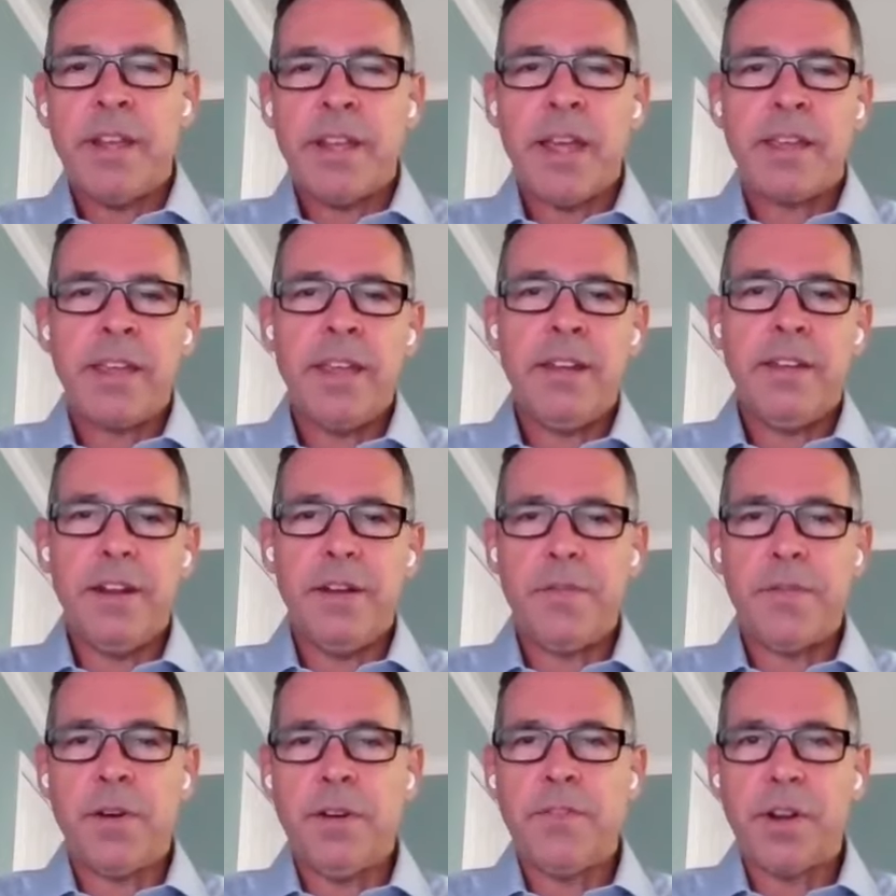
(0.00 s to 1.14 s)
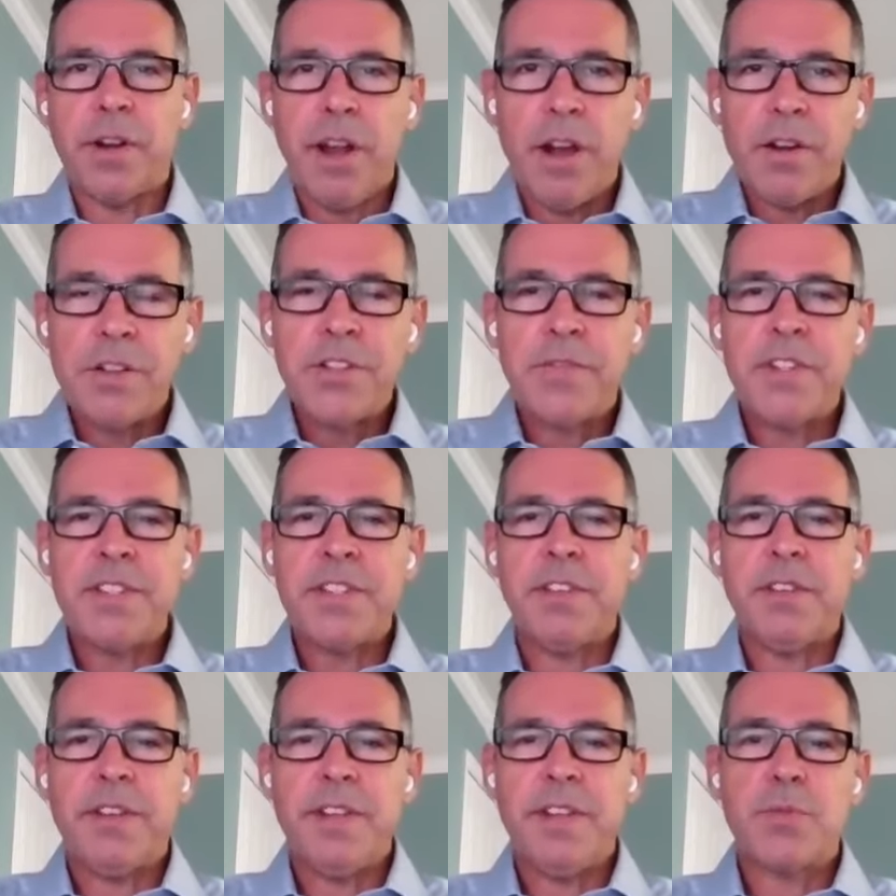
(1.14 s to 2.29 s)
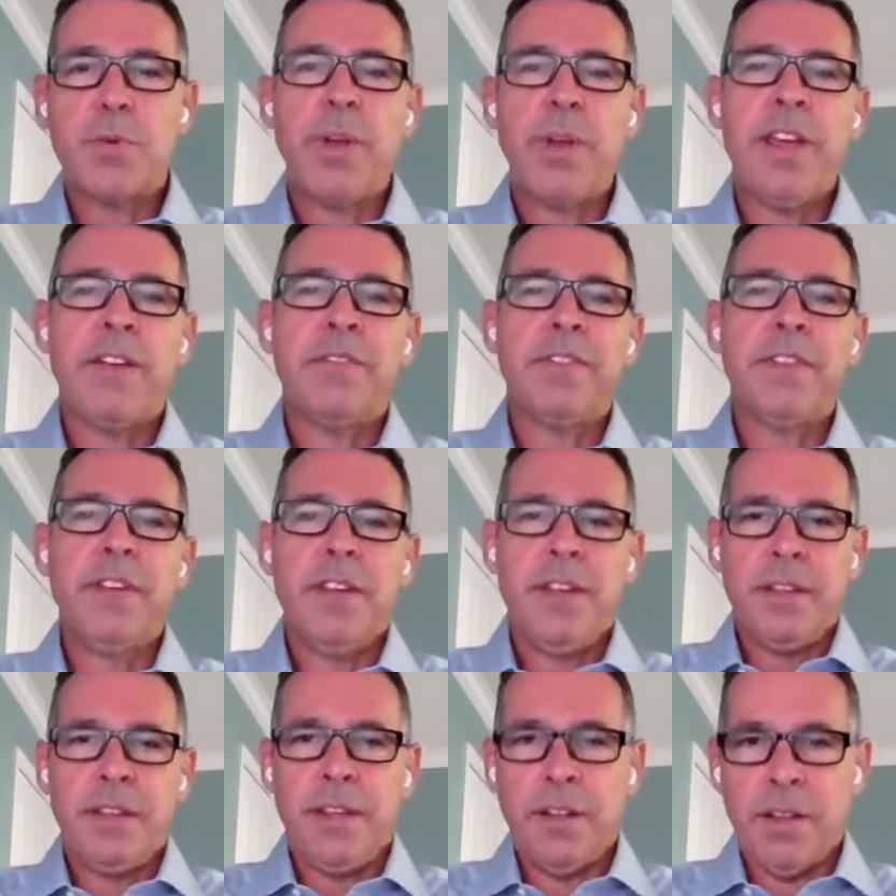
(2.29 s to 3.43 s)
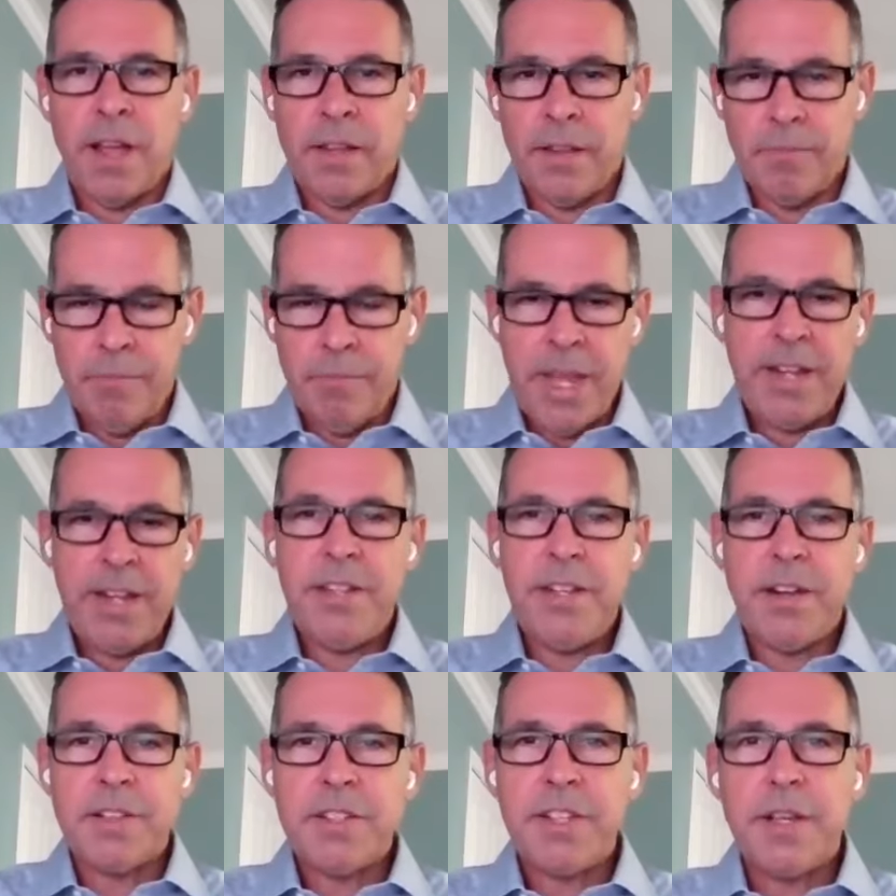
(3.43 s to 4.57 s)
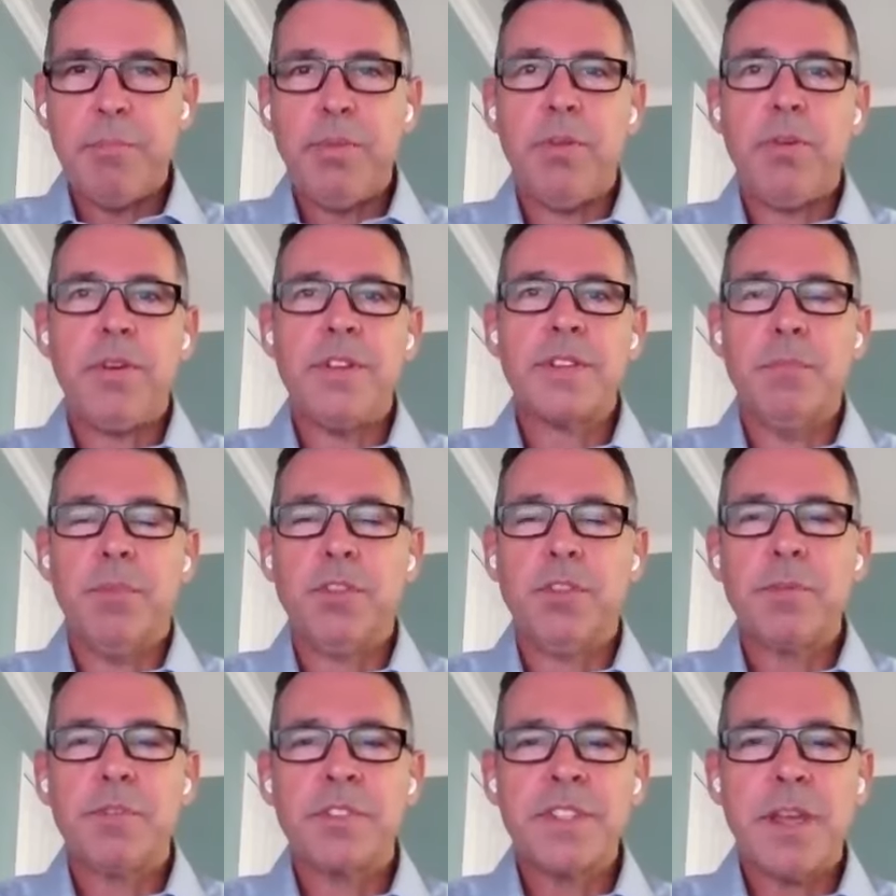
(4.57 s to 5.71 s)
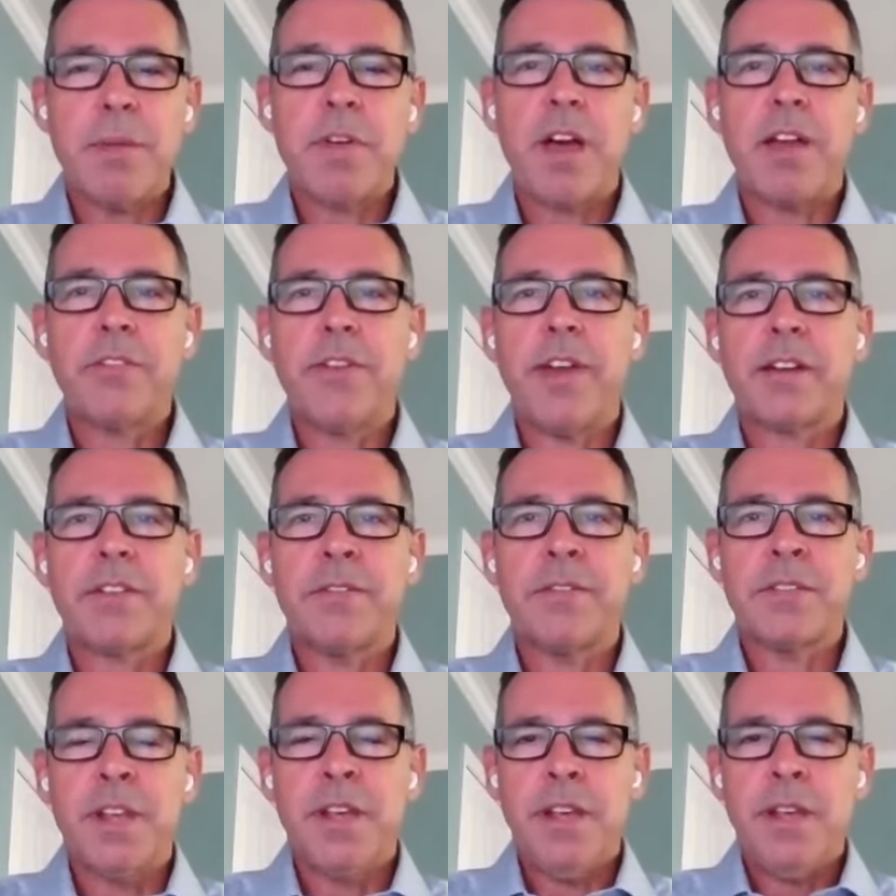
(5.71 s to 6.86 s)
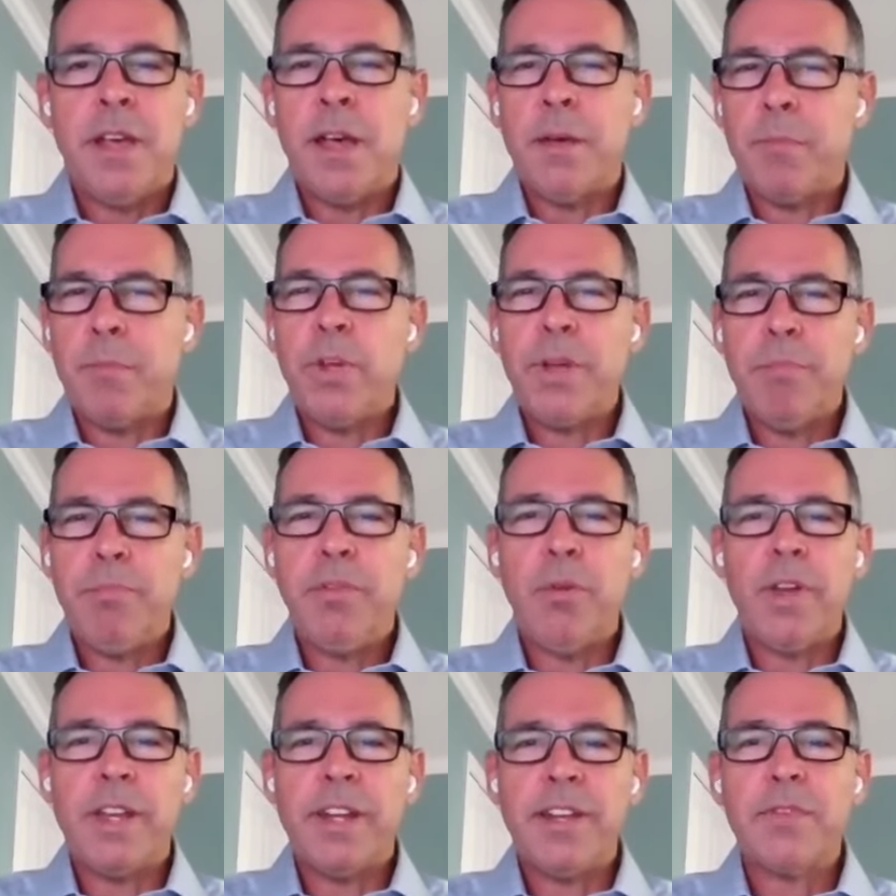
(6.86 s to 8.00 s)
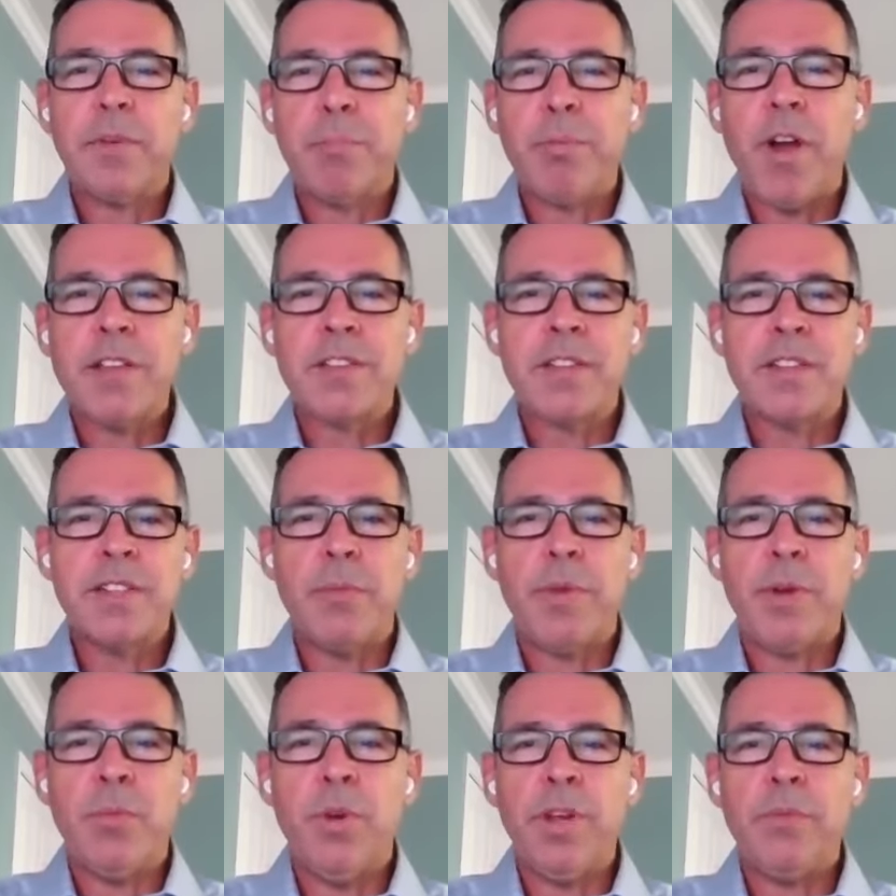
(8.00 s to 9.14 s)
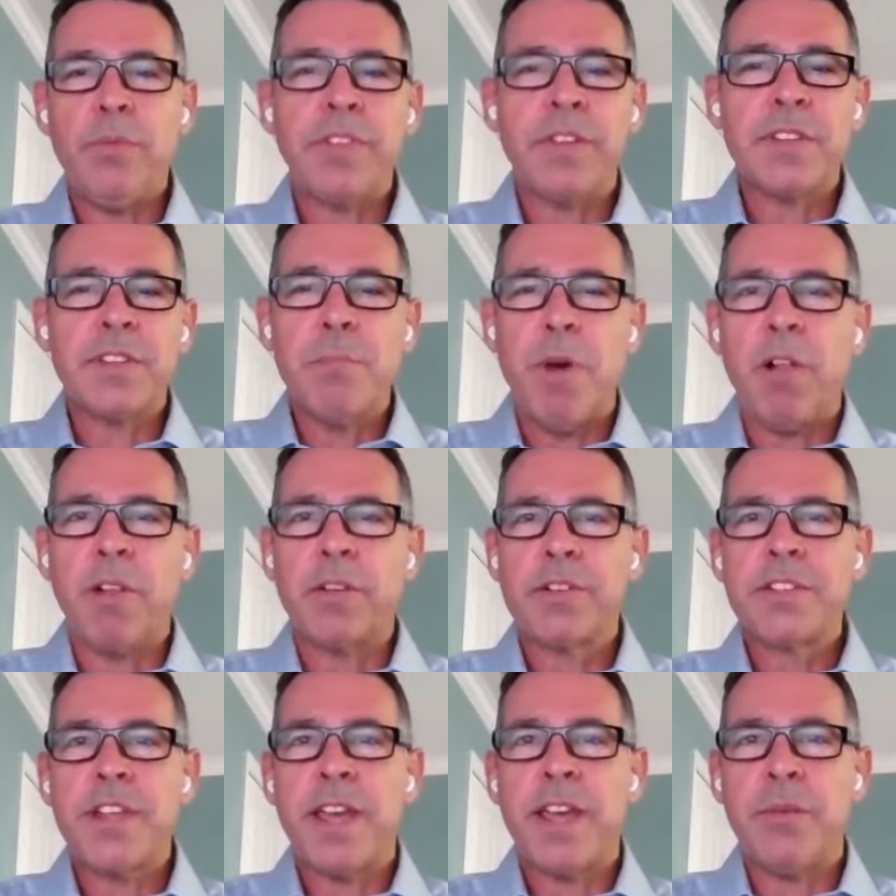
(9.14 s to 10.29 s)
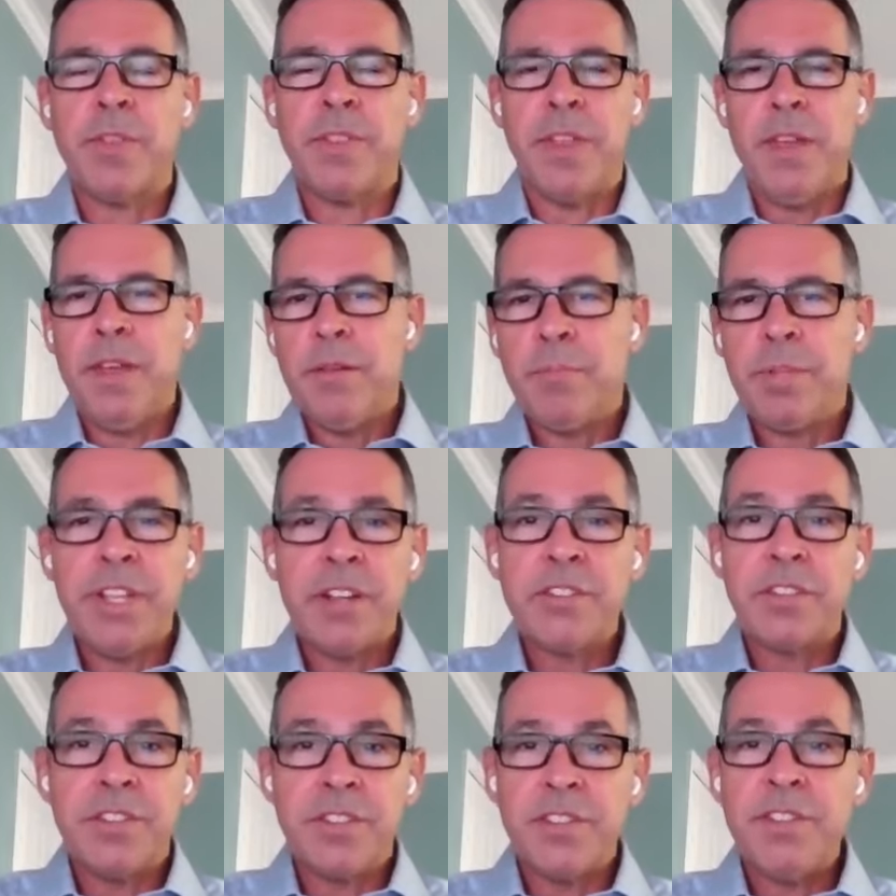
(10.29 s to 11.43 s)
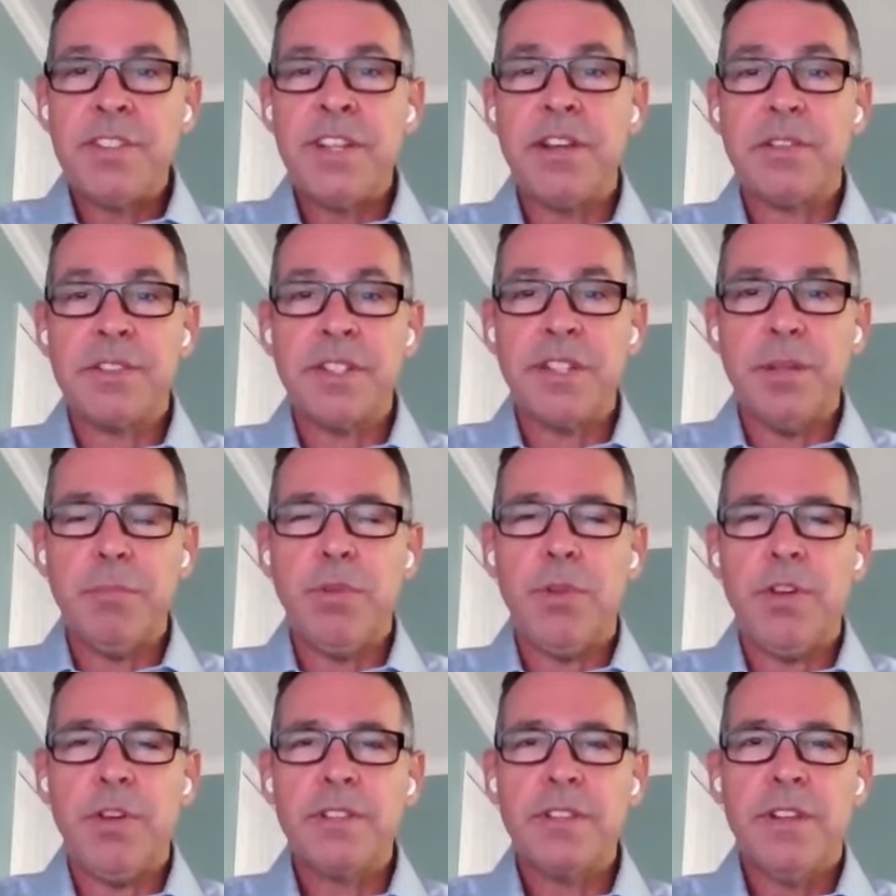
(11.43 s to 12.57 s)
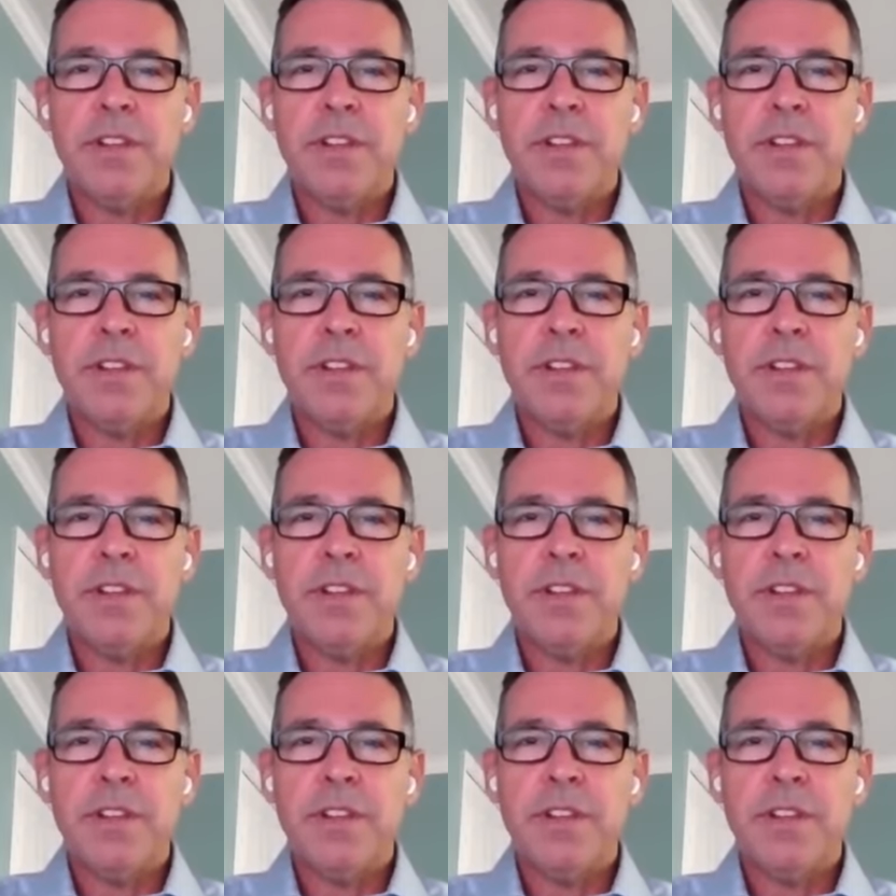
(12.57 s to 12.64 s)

Again, for larger facilities where we have many TRC employees and multiple subcontractors, we employ a different process than we would with a smaller site with potentially just TRC employees.